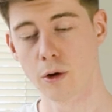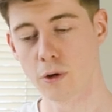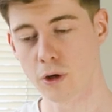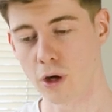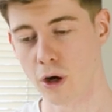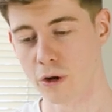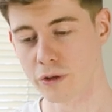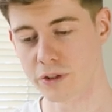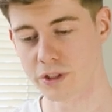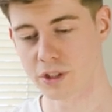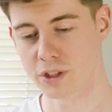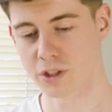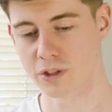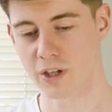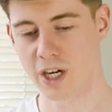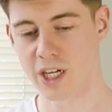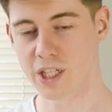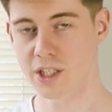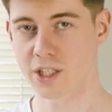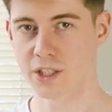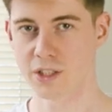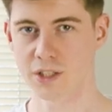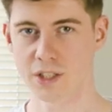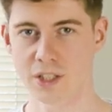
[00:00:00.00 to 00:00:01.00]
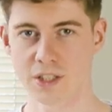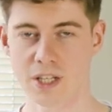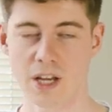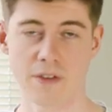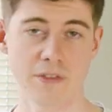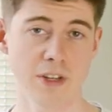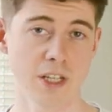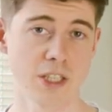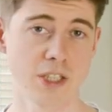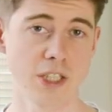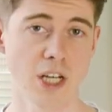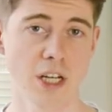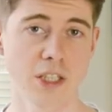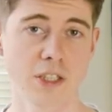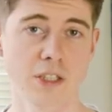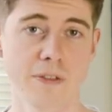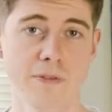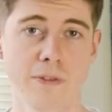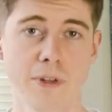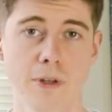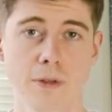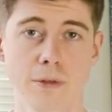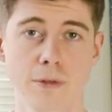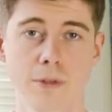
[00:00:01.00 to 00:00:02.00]
low concentrations, just having a touch
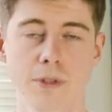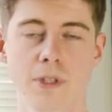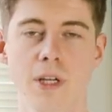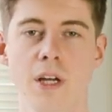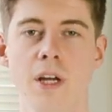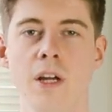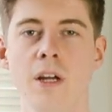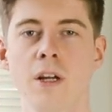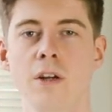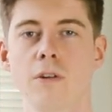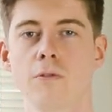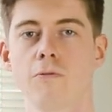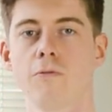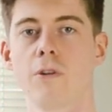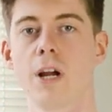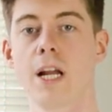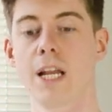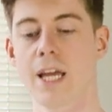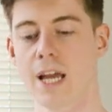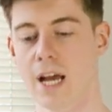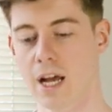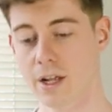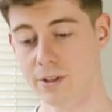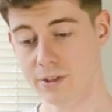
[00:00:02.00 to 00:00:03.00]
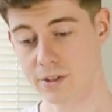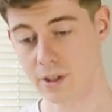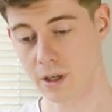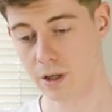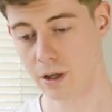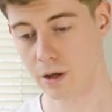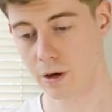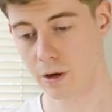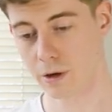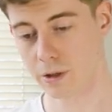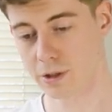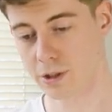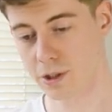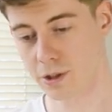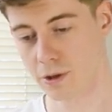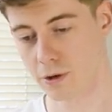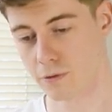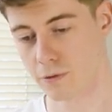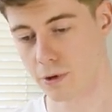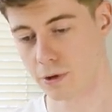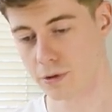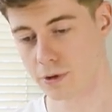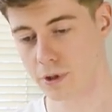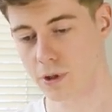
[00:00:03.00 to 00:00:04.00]
of those really adds a lot to your
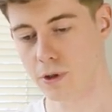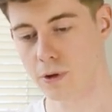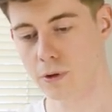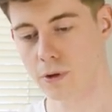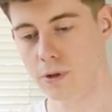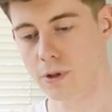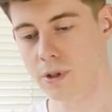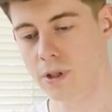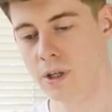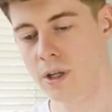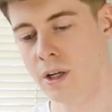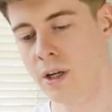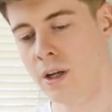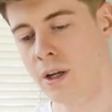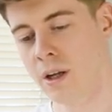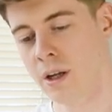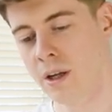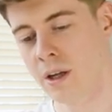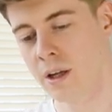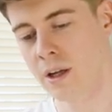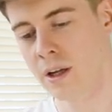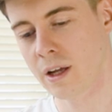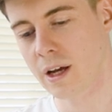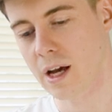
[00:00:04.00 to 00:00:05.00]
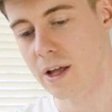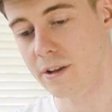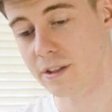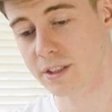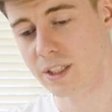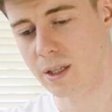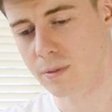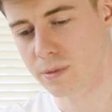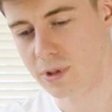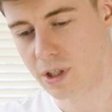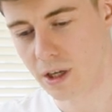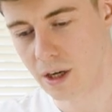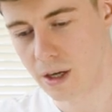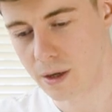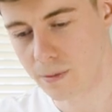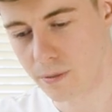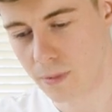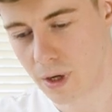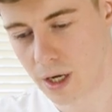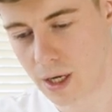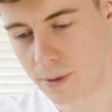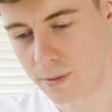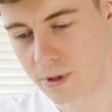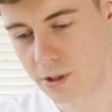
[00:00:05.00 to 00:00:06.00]
Rose Accord. At the same
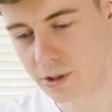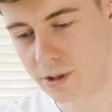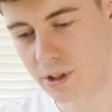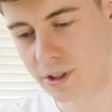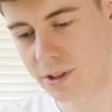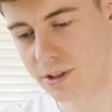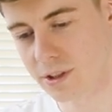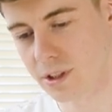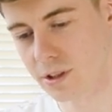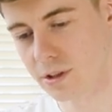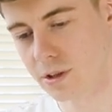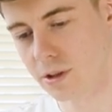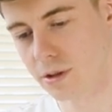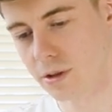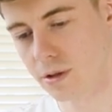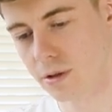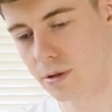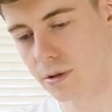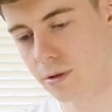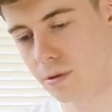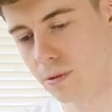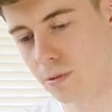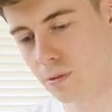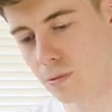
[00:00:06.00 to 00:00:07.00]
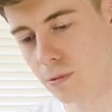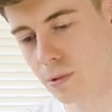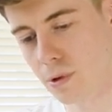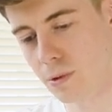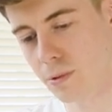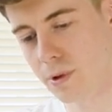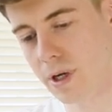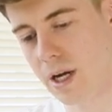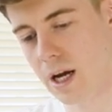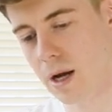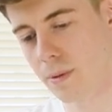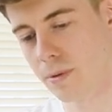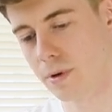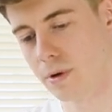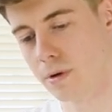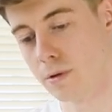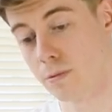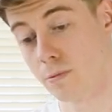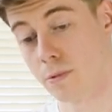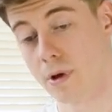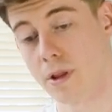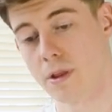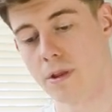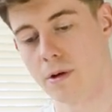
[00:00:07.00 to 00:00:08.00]
time, I'm interested to know what would
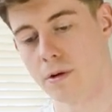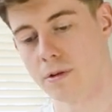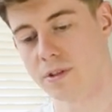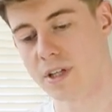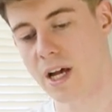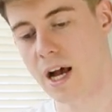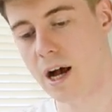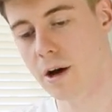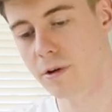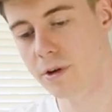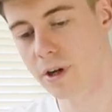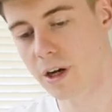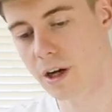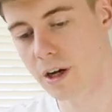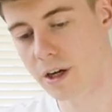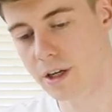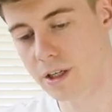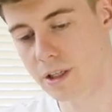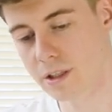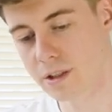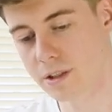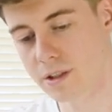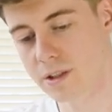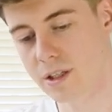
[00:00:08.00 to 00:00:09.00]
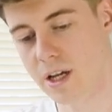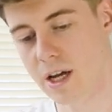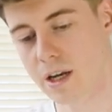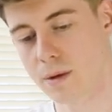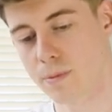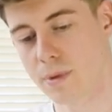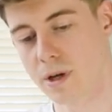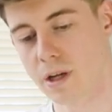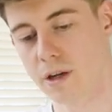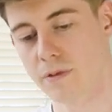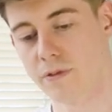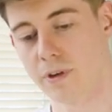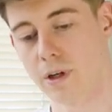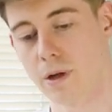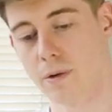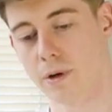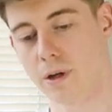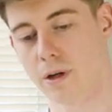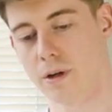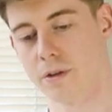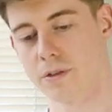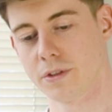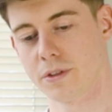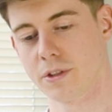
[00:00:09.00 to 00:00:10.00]
happen with those aldehydes at a bit of a lower
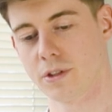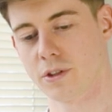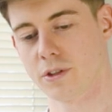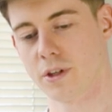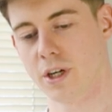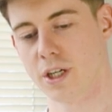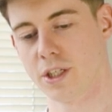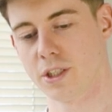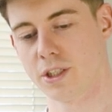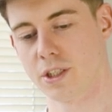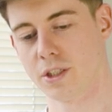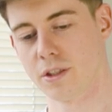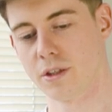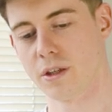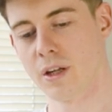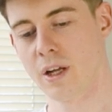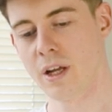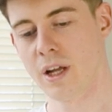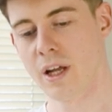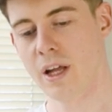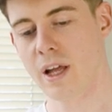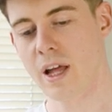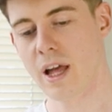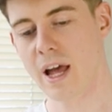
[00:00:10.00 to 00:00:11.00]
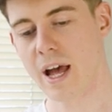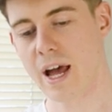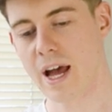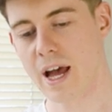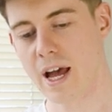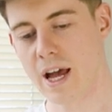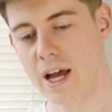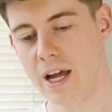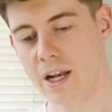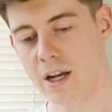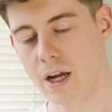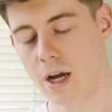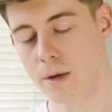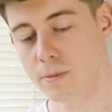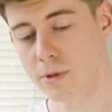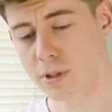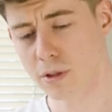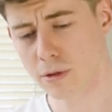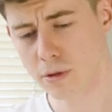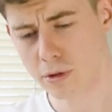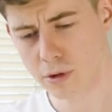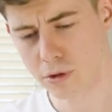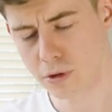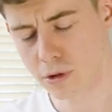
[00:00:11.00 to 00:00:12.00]
concentration, and I'm
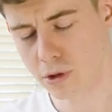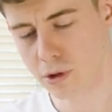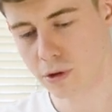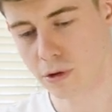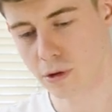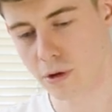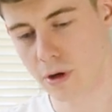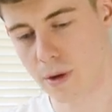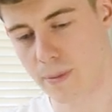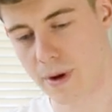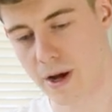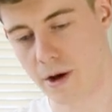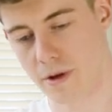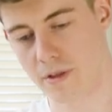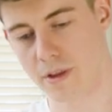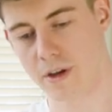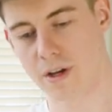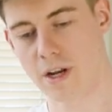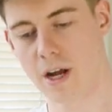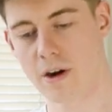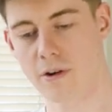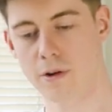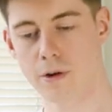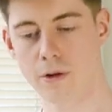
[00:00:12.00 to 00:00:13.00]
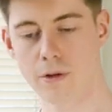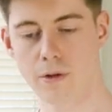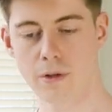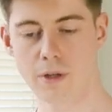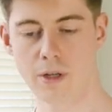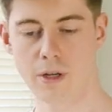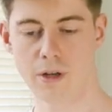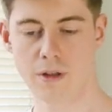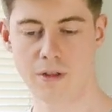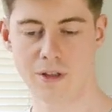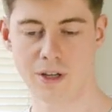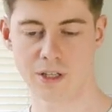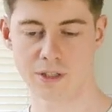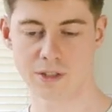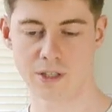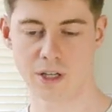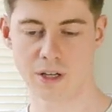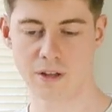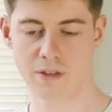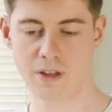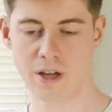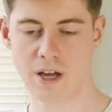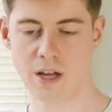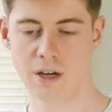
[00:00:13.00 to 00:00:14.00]
still not too sure about the neroli and things
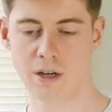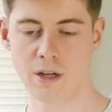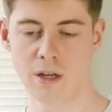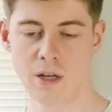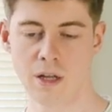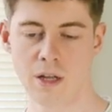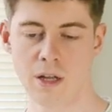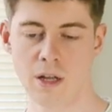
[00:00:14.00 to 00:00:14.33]
like that.